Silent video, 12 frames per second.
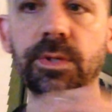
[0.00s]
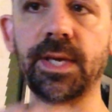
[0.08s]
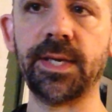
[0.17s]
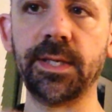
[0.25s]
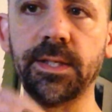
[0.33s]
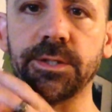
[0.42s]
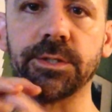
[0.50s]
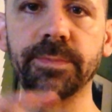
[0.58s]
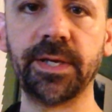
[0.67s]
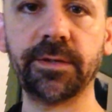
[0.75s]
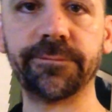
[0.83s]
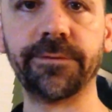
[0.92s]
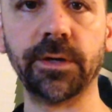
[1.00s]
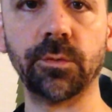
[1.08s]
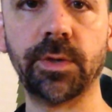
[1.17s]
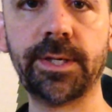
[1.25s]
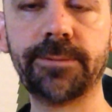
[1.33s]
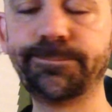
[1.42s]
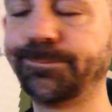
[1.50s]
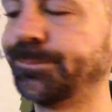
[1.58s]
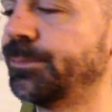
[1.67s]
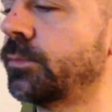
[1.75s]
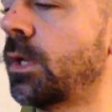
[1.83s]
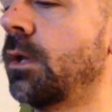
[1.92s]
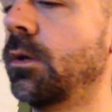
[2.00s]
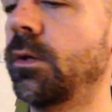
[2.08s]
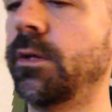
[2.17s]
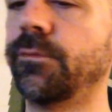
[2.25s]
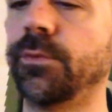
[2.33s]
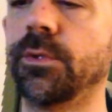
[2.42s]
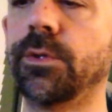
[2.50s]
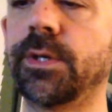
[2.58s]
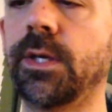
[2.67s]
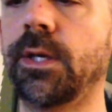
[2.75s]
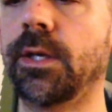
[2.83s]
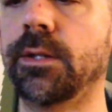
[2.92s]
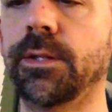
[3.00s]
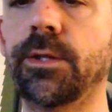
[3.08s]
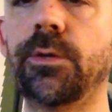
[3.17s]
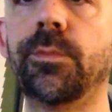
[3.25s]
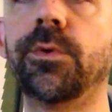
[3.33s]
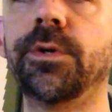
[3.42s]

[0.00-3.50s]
Okay, Jamaica Farewell. If we're looking a little more